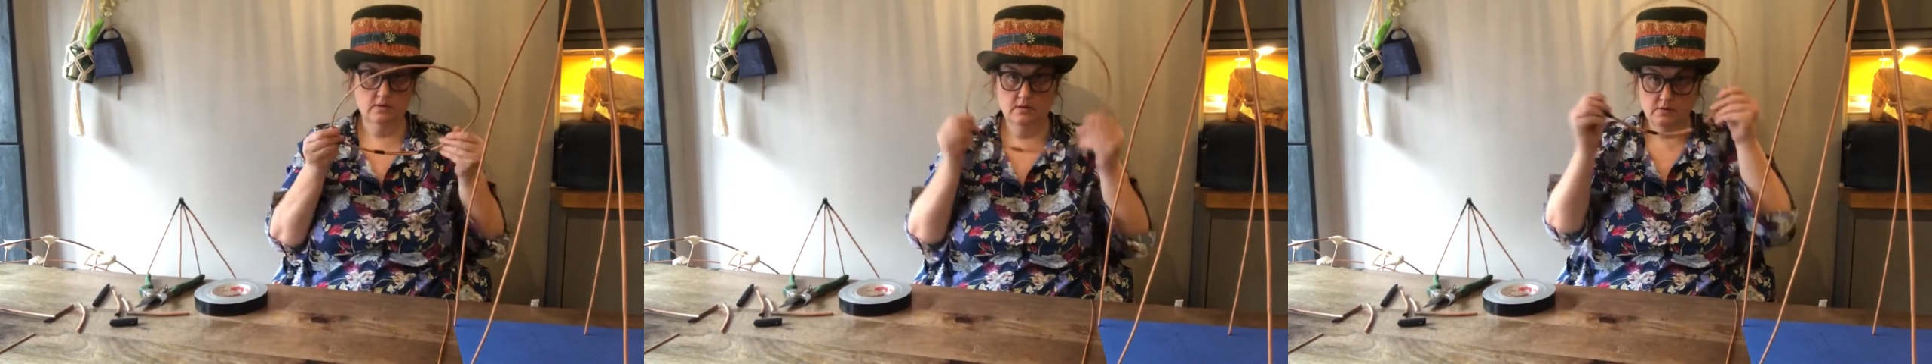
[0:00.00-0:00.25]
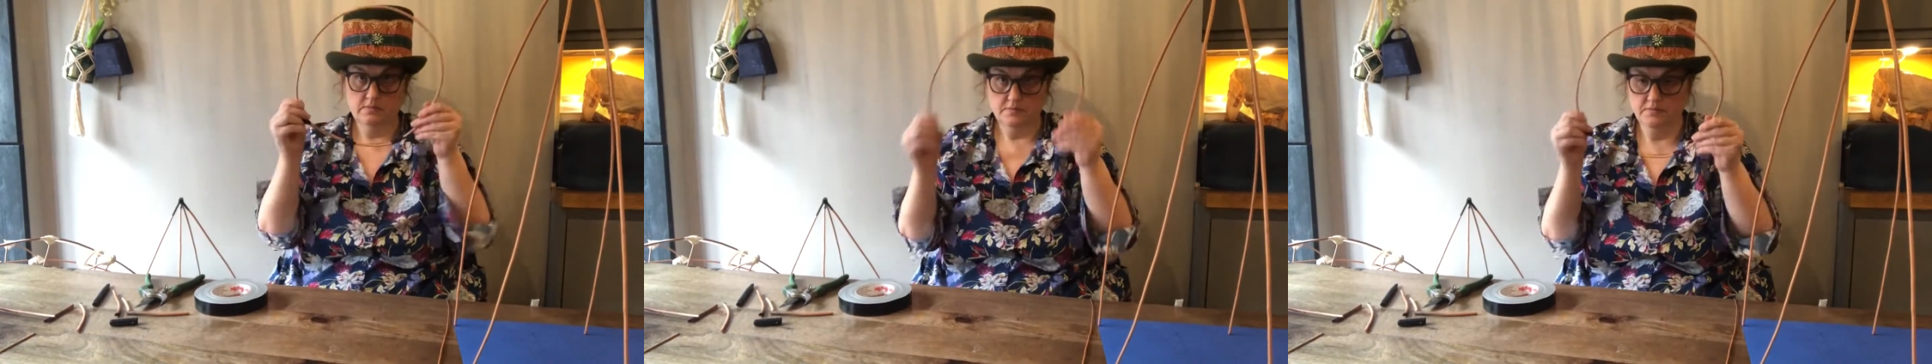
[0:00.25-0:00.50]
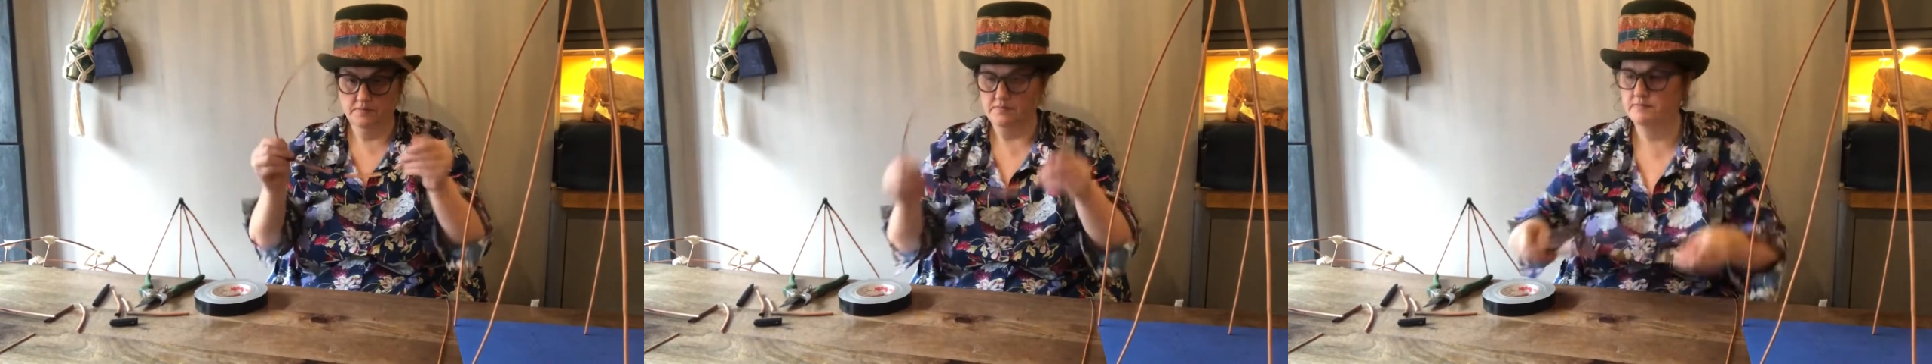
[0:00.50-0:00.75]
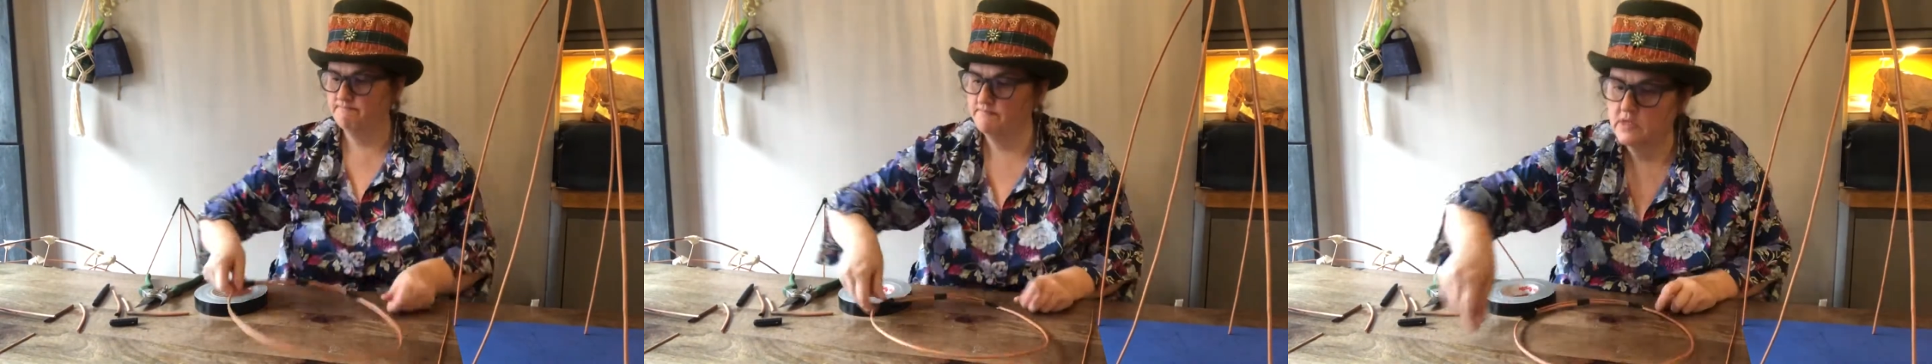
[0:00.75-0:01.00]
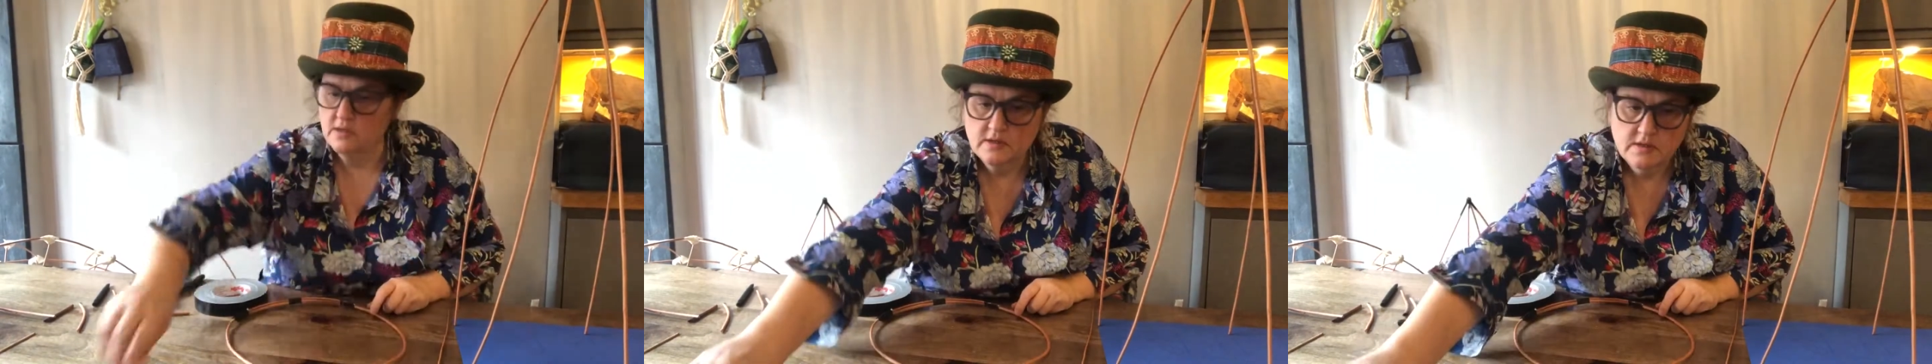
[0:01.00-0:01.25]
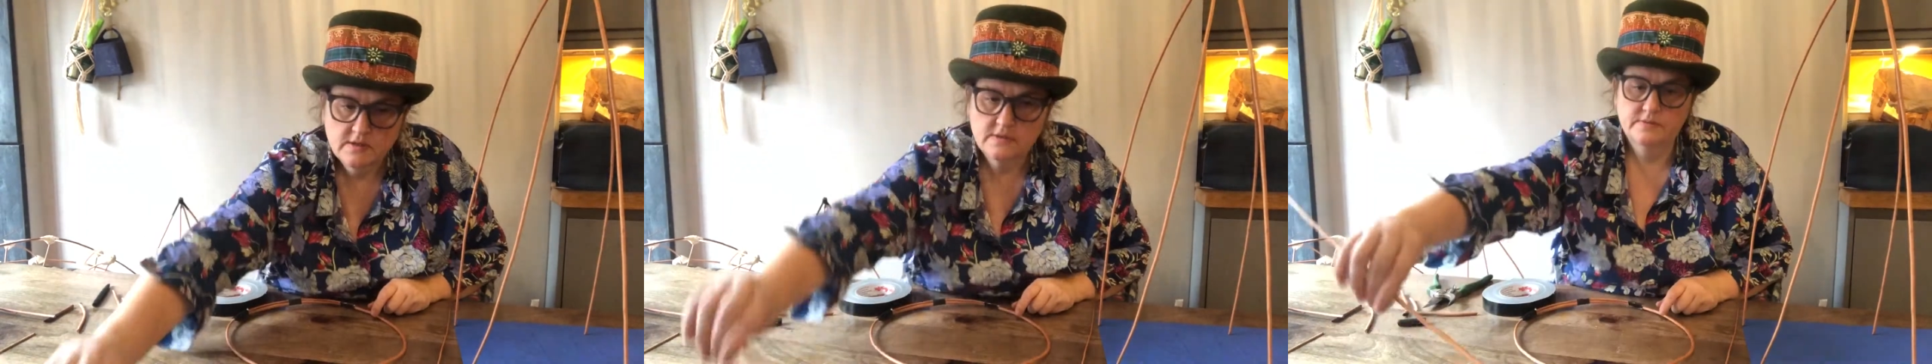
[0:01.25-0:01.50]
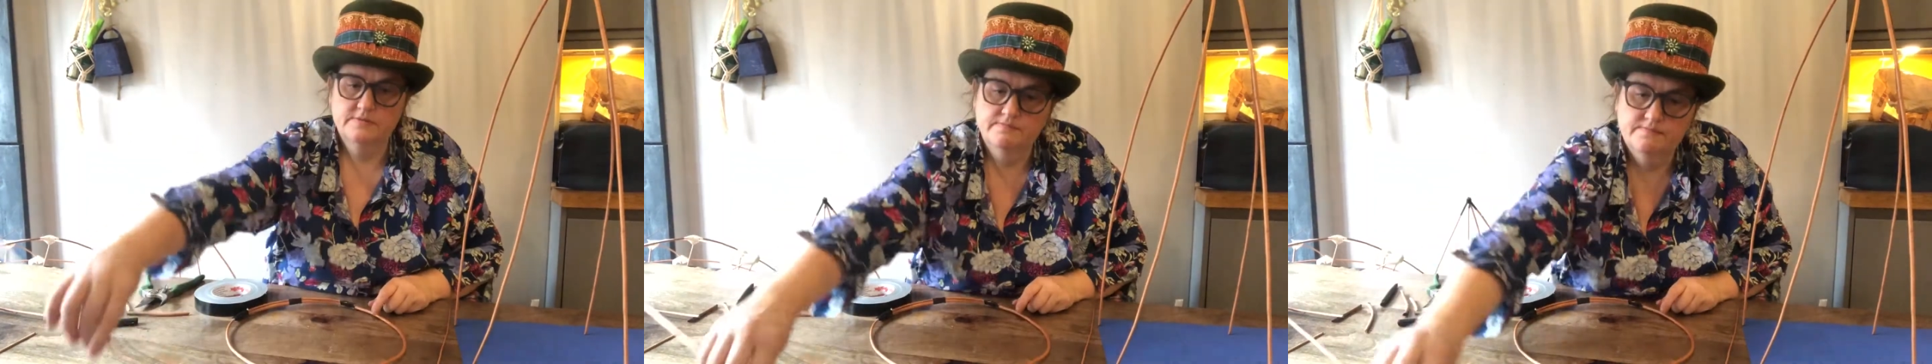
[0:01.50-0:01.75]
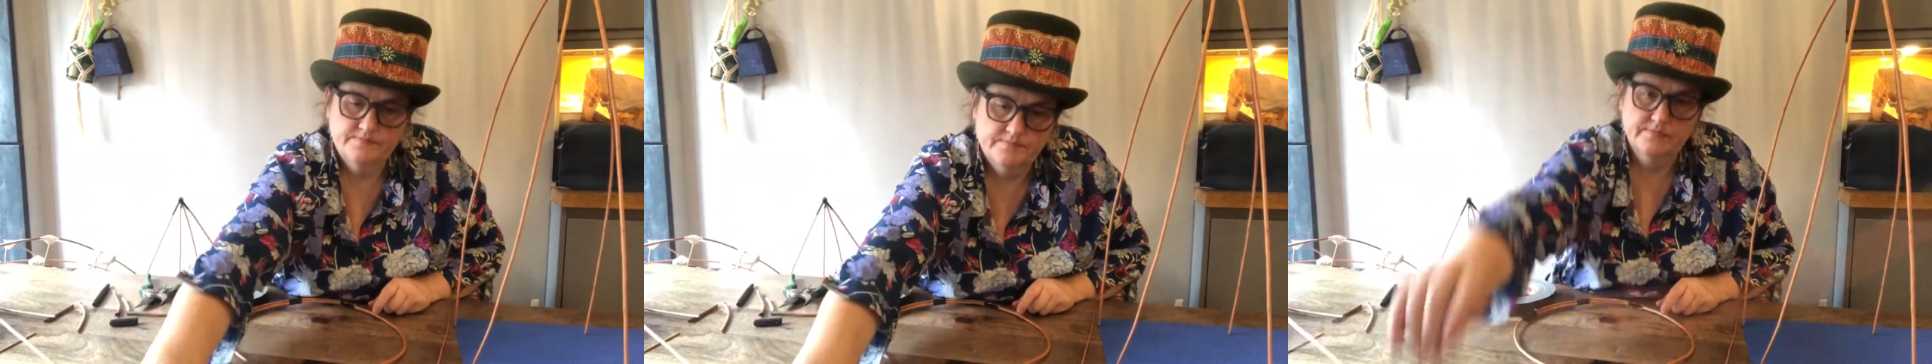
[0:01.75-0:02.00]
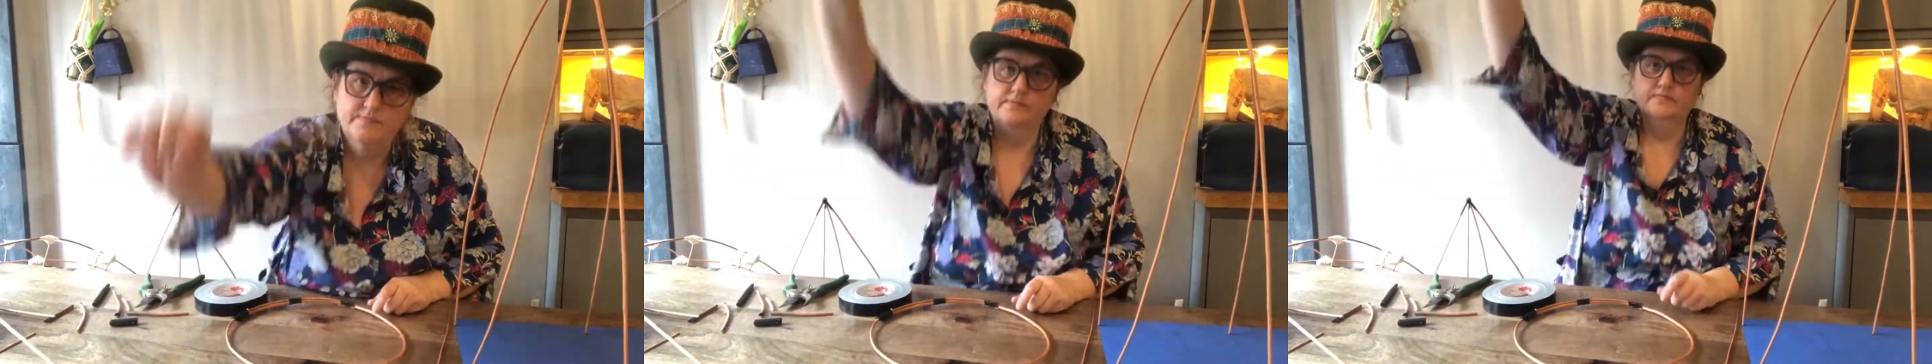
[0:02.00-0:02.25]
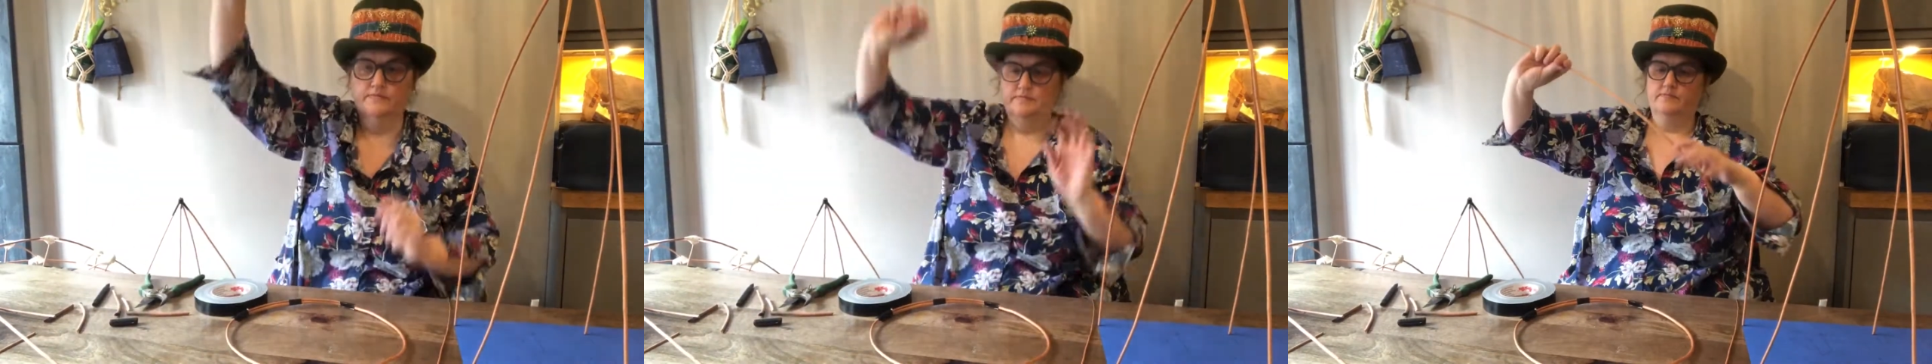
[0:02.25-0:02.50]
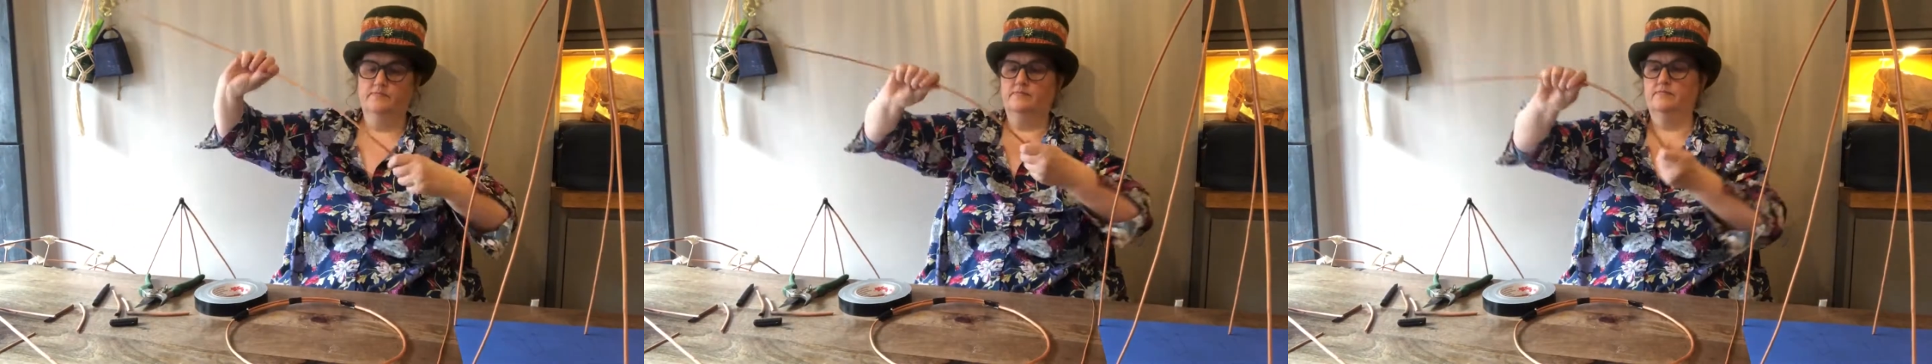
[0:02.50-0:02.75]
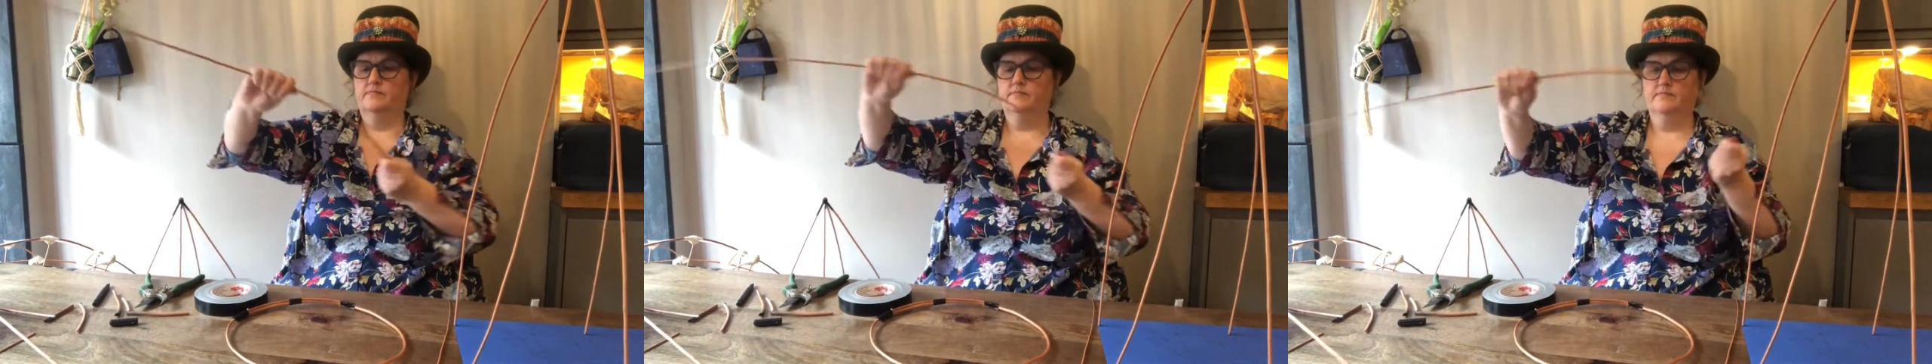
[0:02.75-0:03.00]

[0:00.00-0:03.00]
But hopefully they were taken out this morning.